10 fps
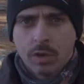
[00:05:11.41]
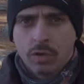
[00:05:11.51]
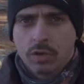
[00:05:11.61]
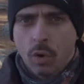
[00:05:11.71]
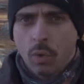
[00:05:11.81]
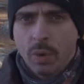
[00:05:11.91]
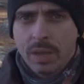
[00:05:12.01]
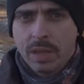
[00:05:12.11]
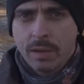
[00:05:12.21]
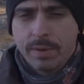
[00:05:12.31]
so we
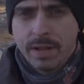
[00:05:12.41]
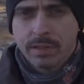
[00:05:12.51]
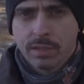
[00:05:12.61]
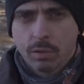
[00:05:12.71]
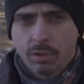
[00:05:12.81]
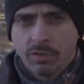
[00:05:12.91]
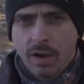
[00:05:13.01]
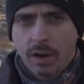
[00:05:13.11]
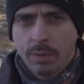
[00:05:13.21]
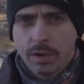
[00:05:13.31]
didn't stoke the fire.